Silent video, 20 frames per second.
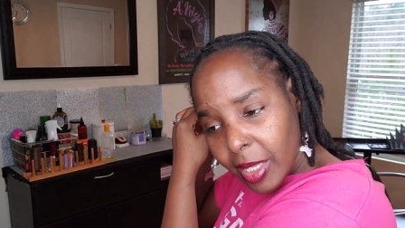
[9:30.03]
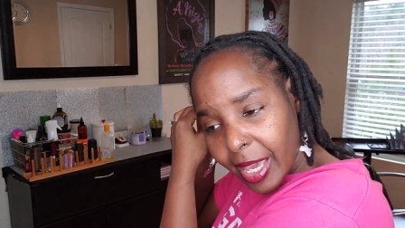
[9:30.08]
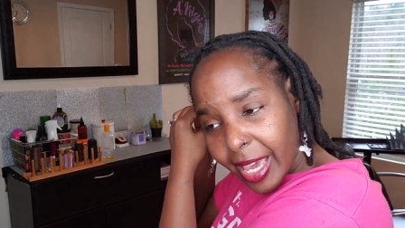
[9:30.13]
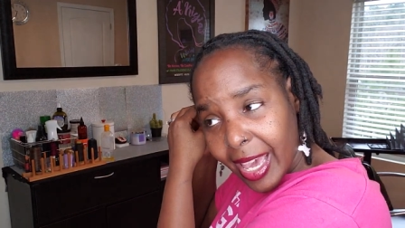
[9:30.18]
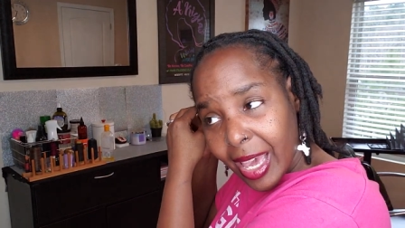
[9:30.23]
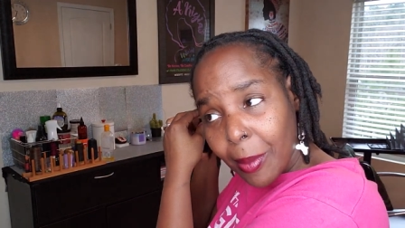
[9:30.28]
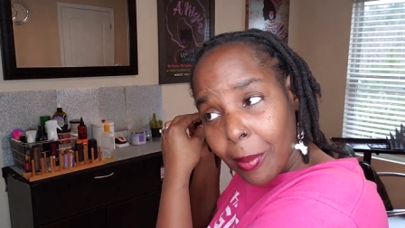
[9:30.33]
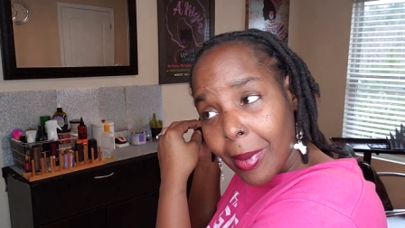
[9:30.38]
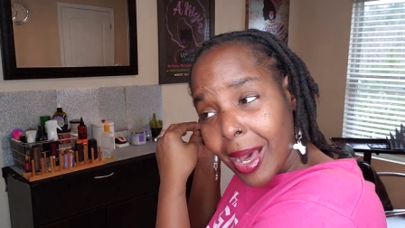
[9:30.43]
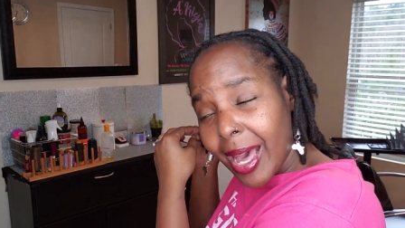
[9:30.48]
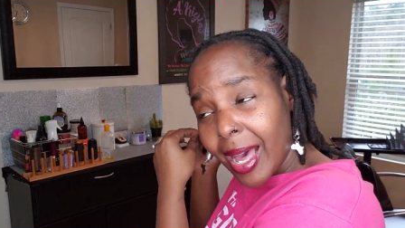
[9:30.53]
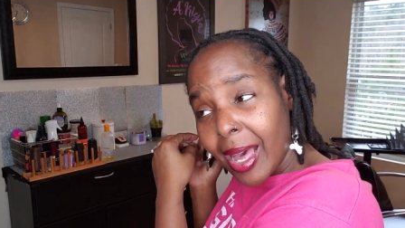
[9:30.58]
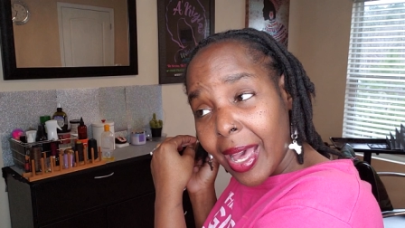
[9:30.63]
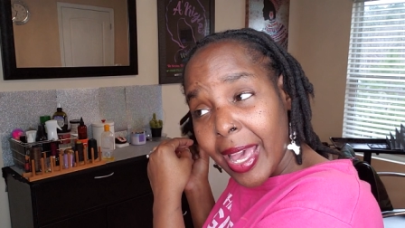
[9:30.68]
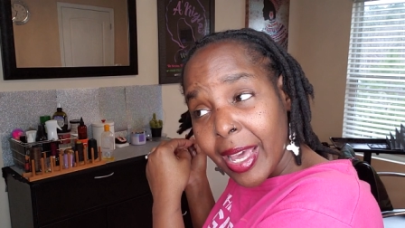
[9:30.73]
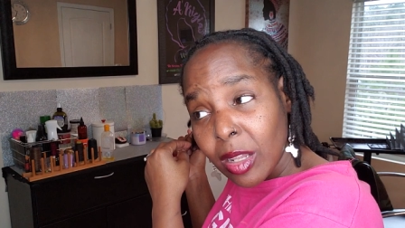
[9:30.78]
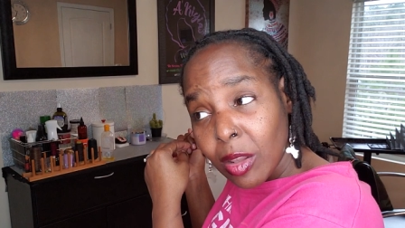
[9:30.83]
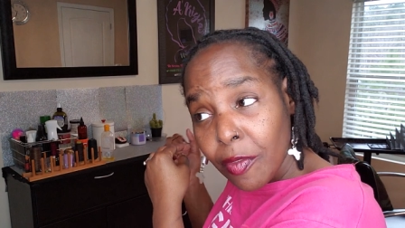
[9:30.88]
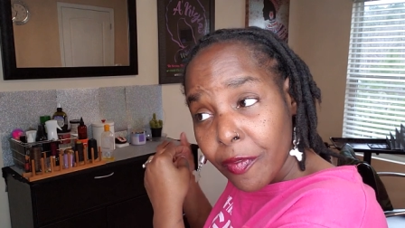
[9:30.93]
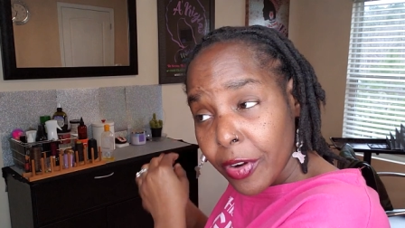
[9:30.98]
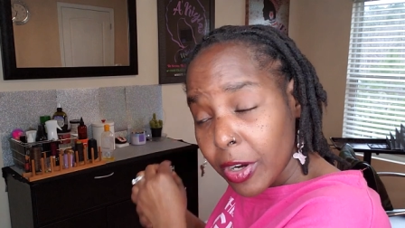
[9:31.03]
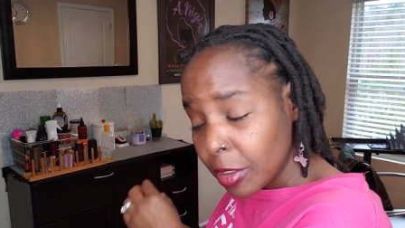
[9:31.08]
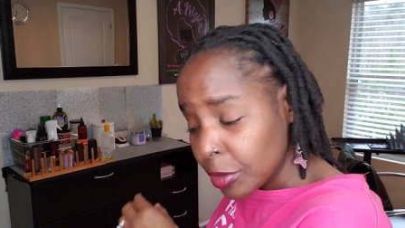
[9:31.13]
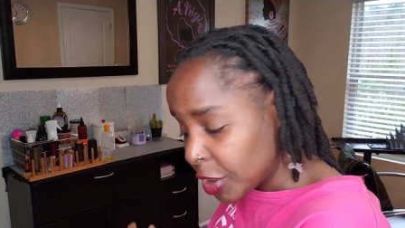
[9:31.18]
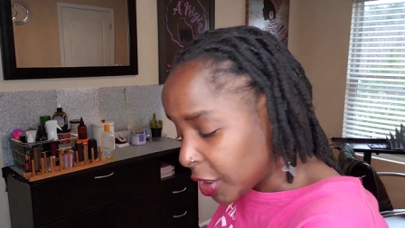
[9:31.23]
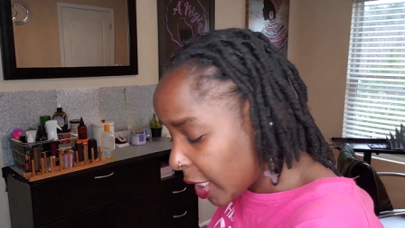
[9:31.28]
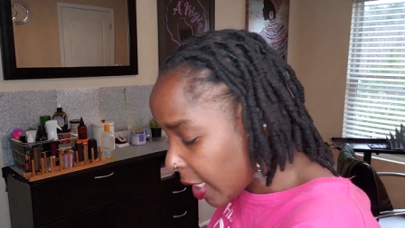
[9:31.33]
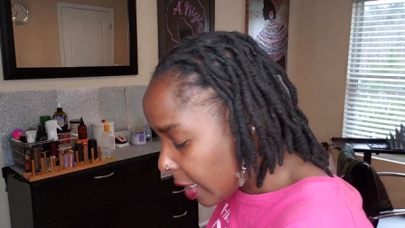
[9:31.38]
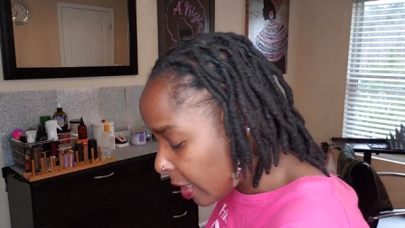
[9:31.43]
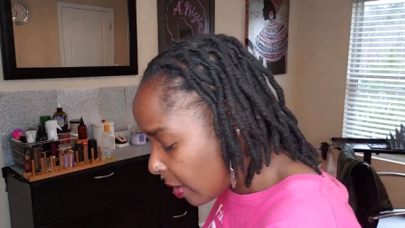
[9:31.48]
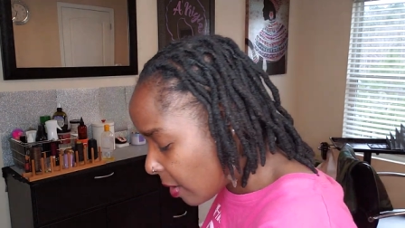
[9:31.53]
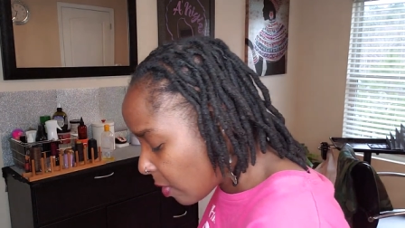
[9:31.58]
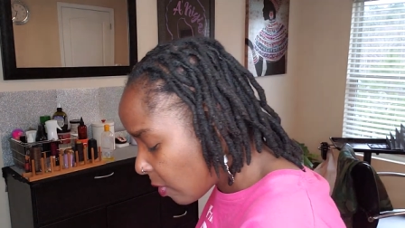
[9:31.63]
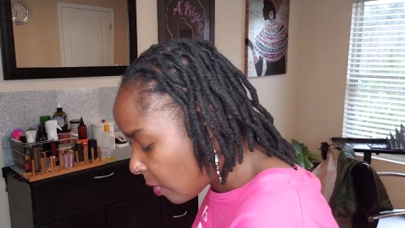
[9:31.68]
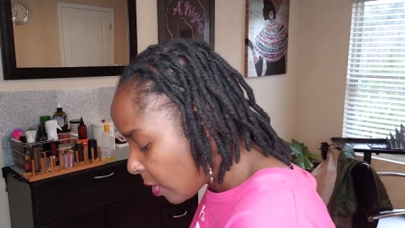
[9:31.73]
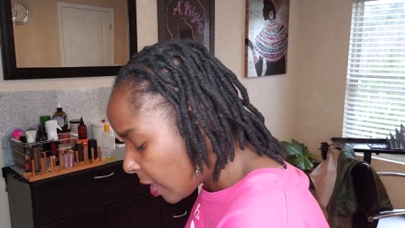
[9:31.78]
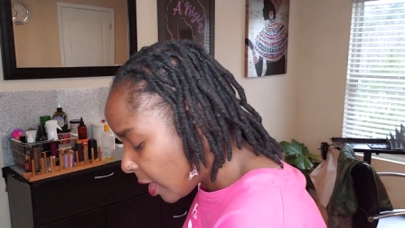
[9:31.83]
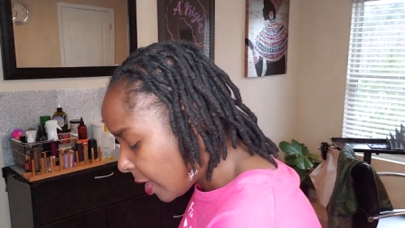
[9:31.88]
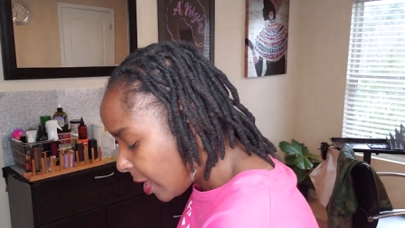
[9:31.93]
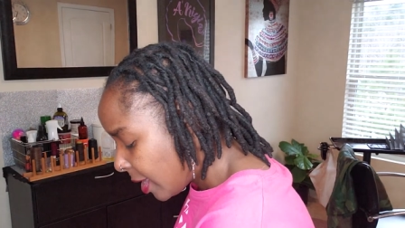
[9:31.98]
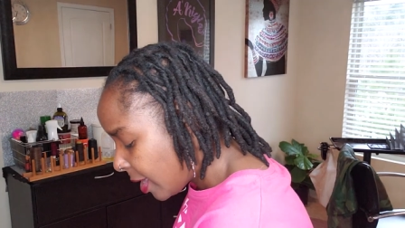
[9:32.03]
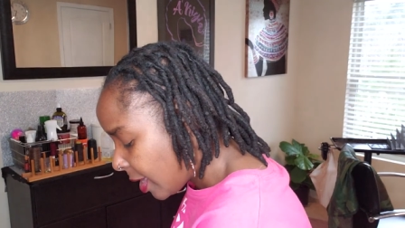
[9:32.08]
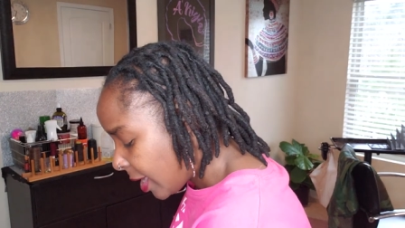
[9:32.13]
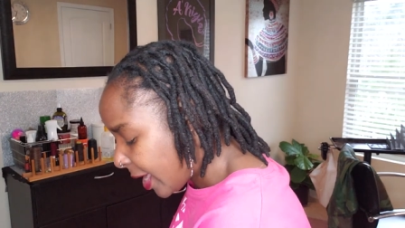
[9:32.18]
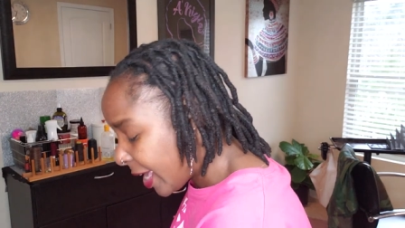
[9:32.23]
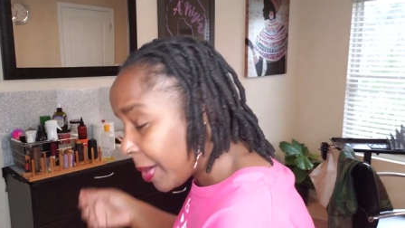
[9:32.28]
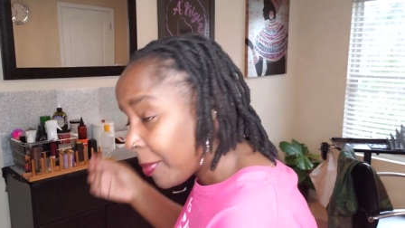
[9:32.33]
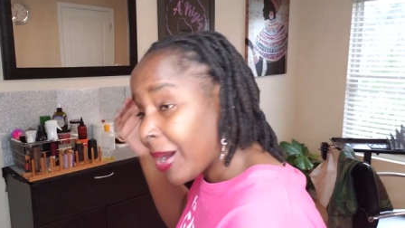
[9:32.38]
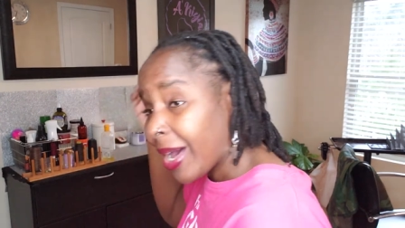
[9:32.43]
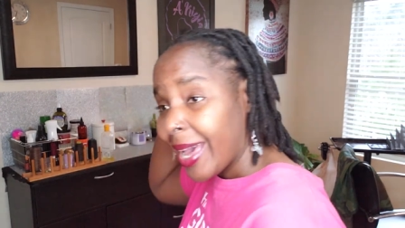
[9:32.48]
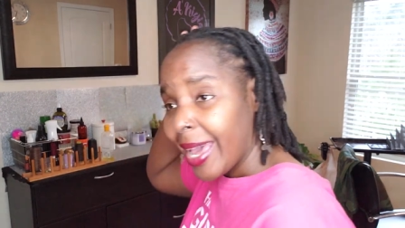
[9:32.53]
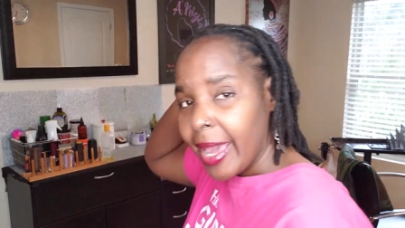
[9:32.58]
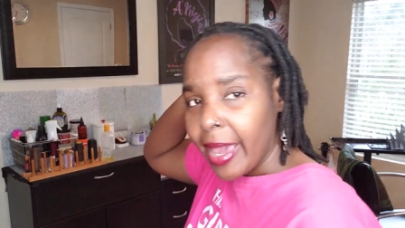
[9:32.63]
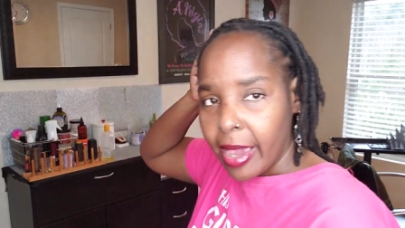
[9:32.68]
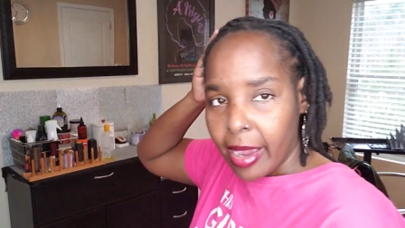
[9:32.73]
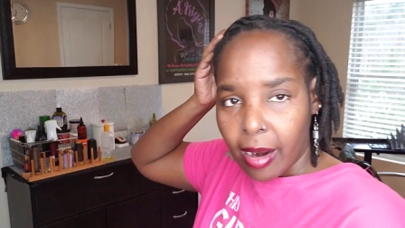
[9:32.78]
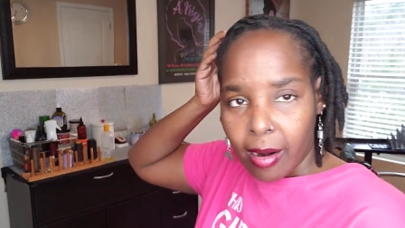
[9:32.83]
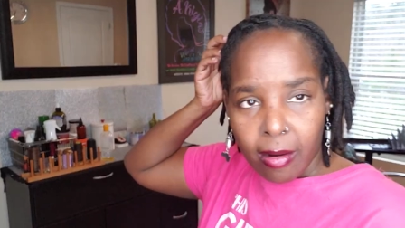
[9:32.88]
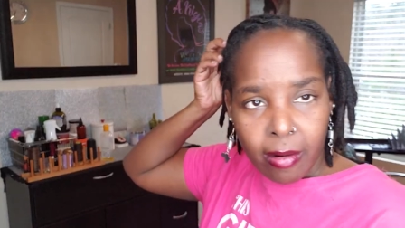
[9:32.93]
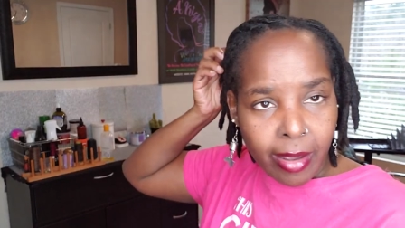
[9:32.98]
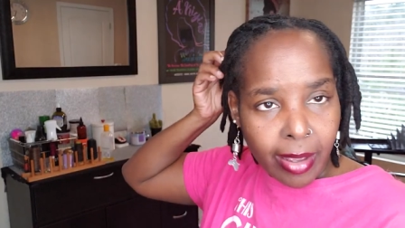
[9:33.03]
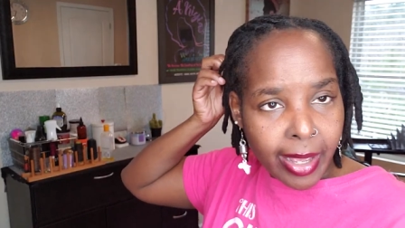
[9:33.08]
and my Aloe Vera Gel in my hair,